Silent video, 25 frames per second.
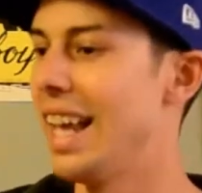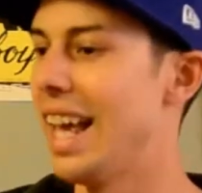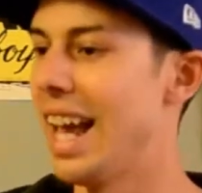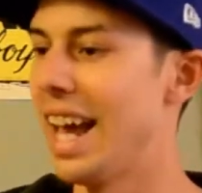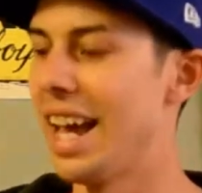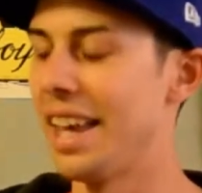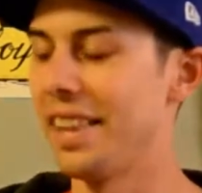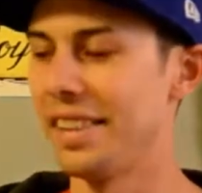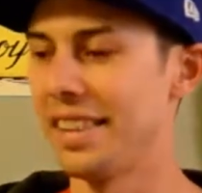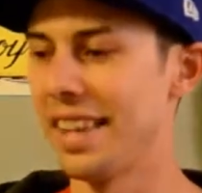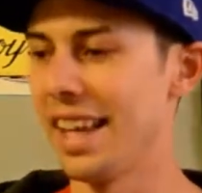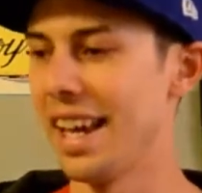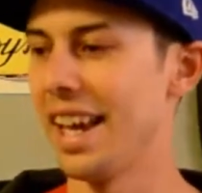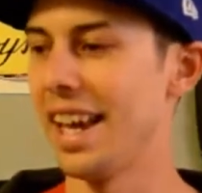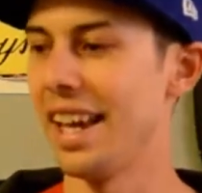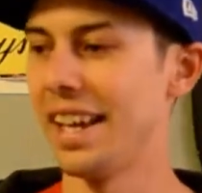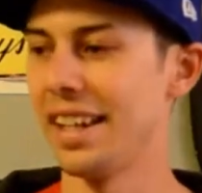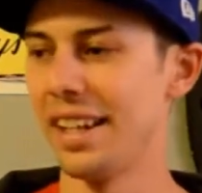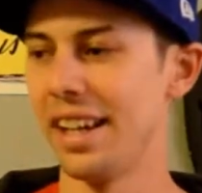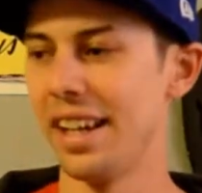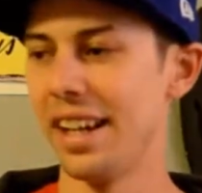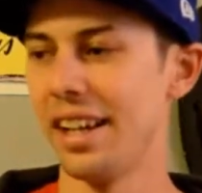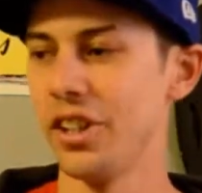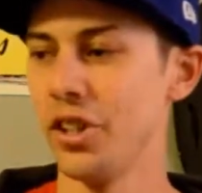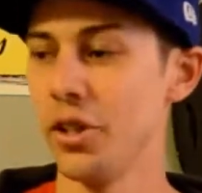and
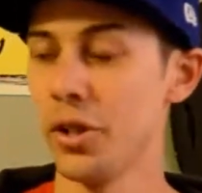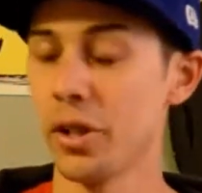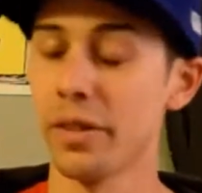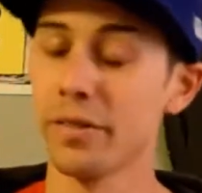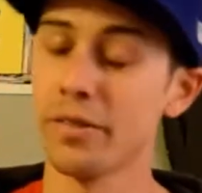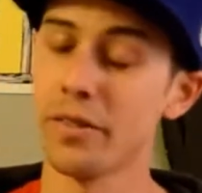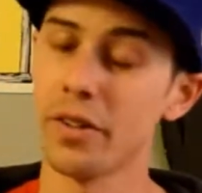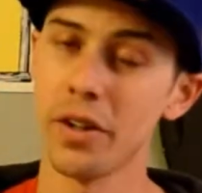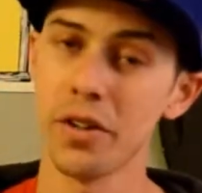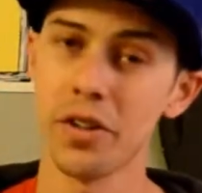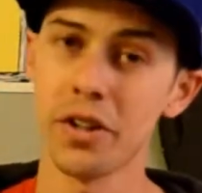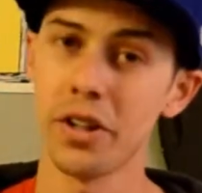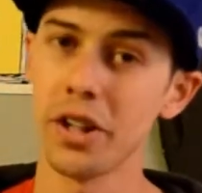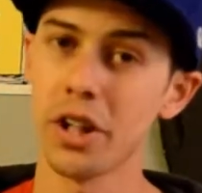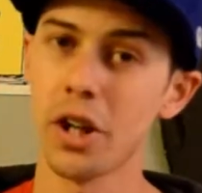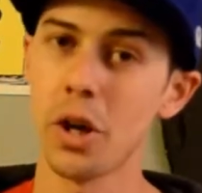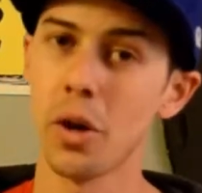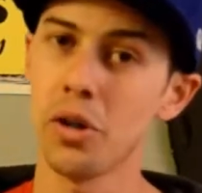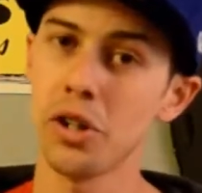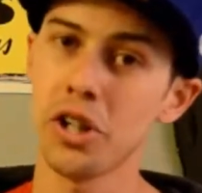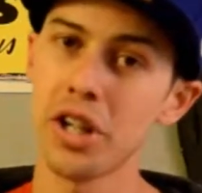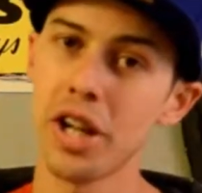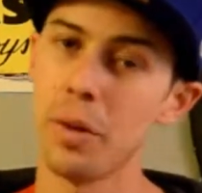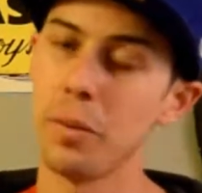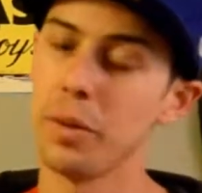then uh, you can further
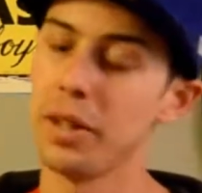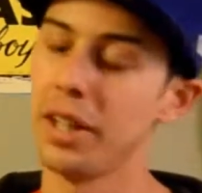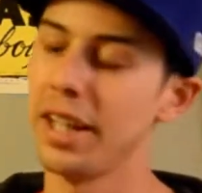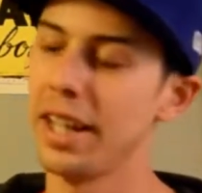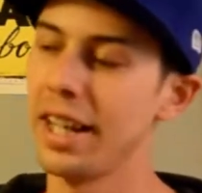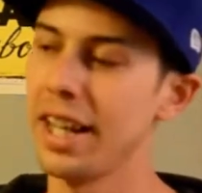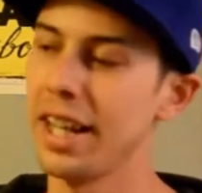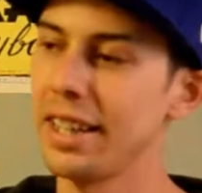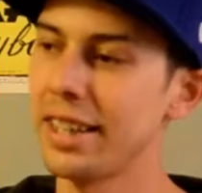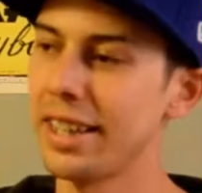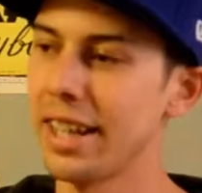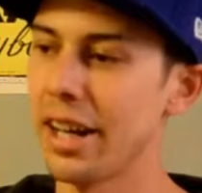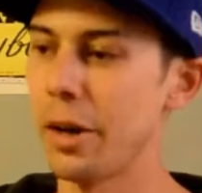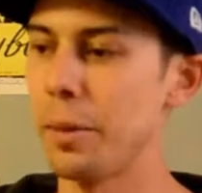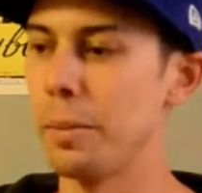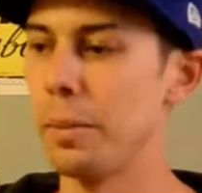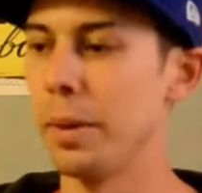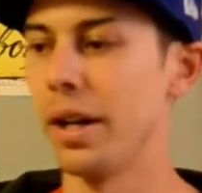negotiate when they there,